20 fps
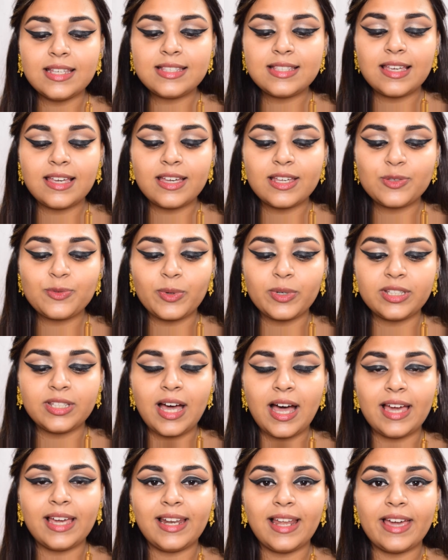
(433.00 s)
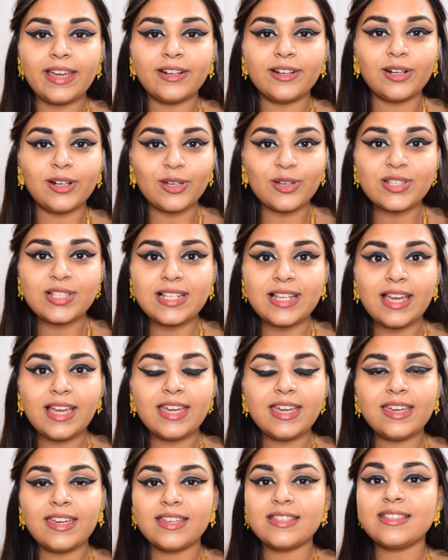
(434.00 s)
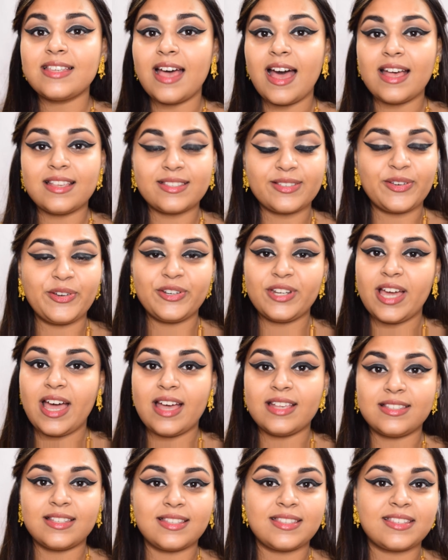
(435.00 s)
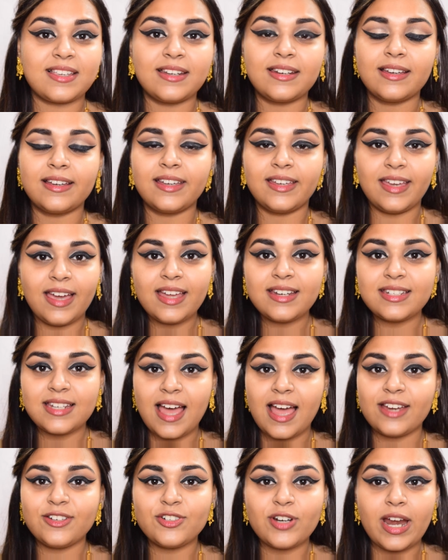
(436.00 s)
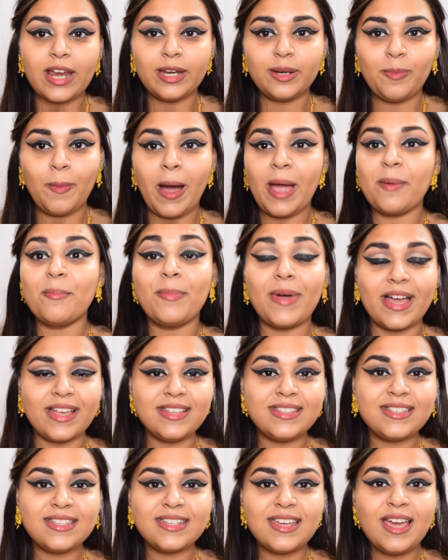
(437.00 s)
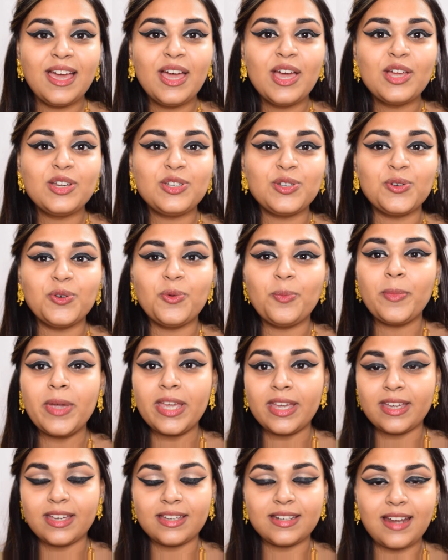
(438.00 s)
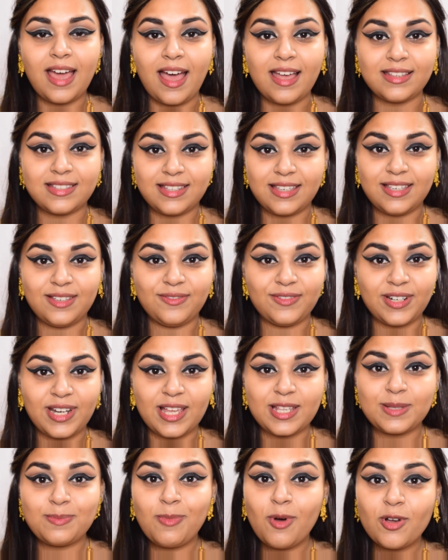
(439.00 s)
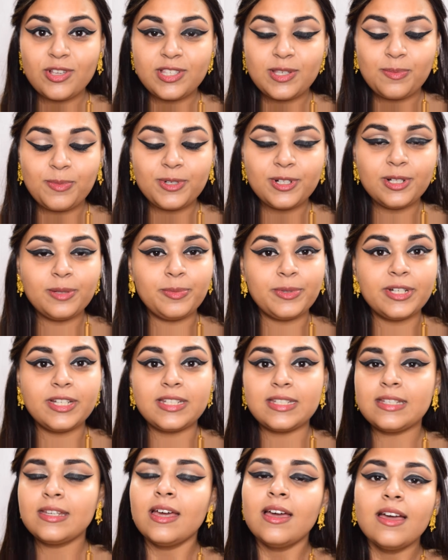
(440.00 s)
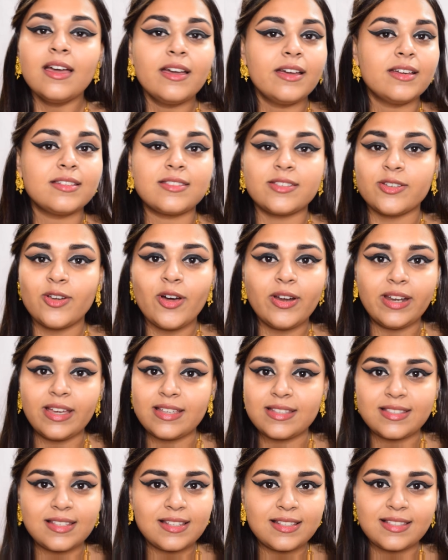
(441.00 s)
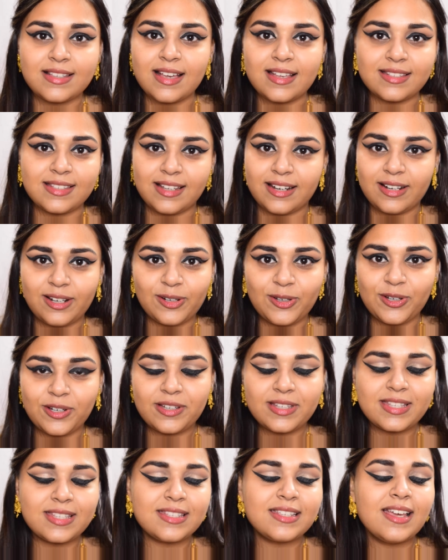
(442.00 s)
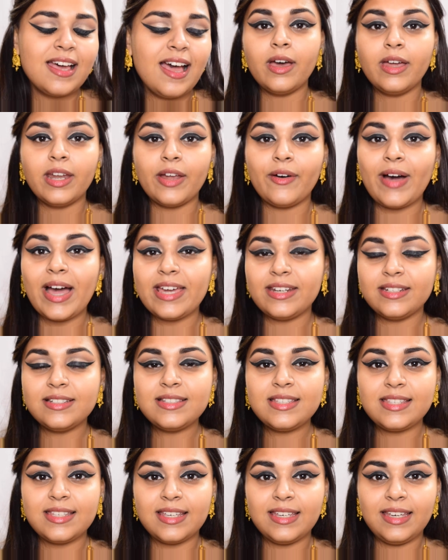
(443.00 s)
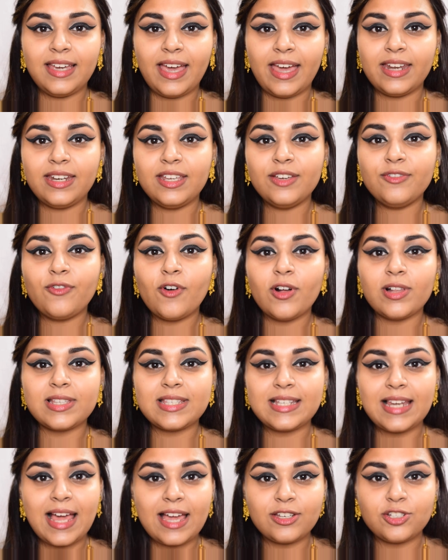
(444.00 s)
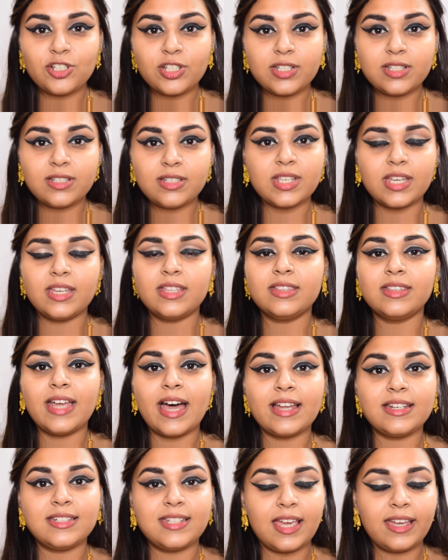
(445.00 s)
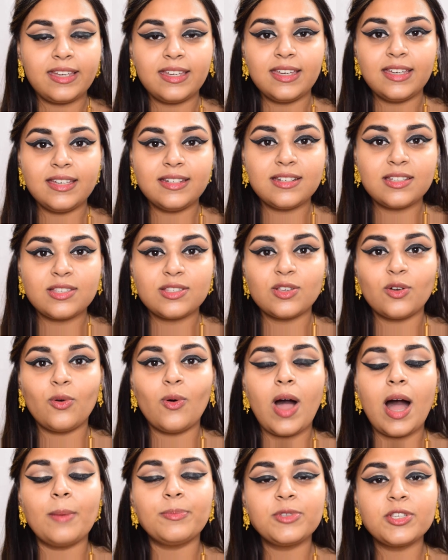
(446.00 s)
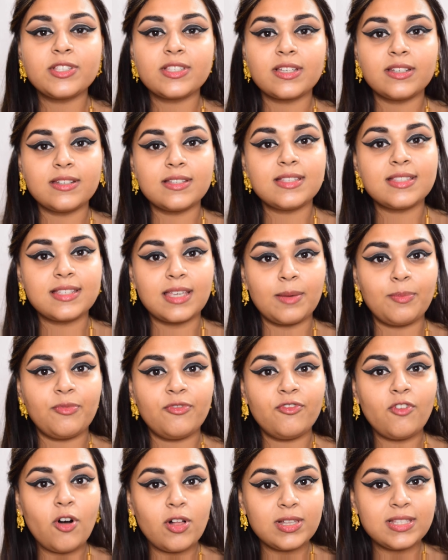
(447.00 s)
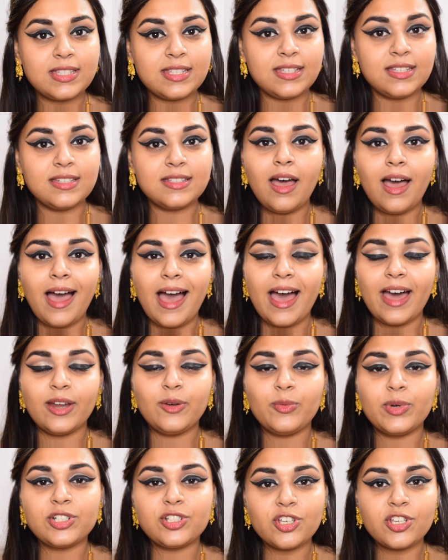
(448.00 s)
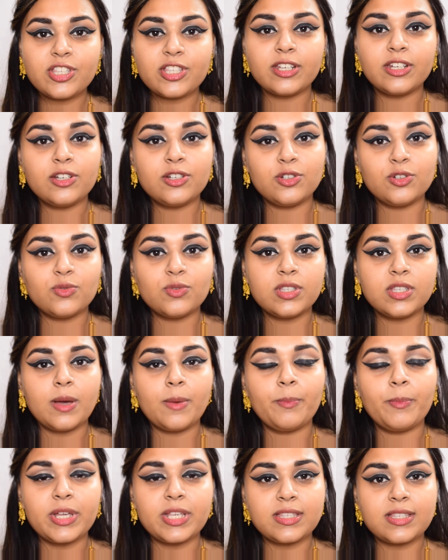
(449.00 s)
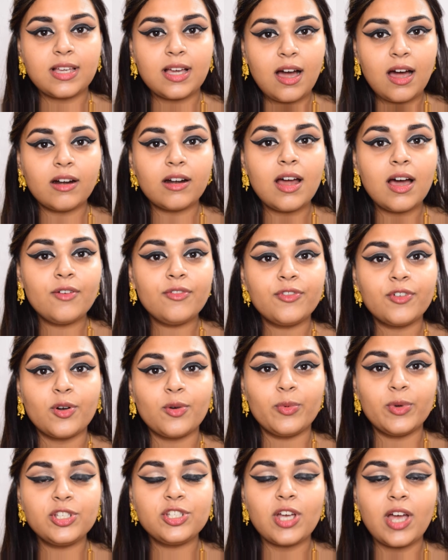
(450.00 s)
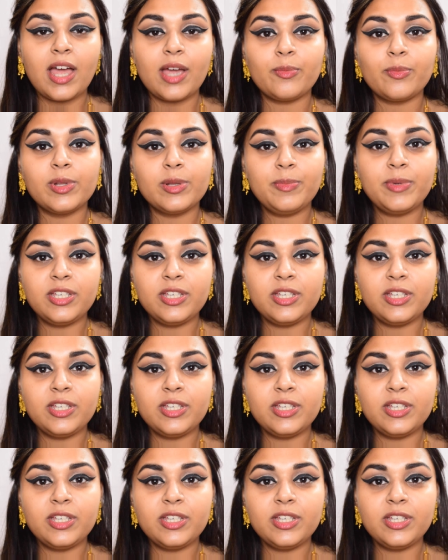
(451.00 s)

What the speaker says: is what the eyeliner looks like. It's as good as it's gonna get. I tried my best to make it as even as possible, but it's not as easy as it looks. Now I didn't see any false lashes in that decade, so I'm just gonna skip falsies and we're just gonna do some mascara, for which I will be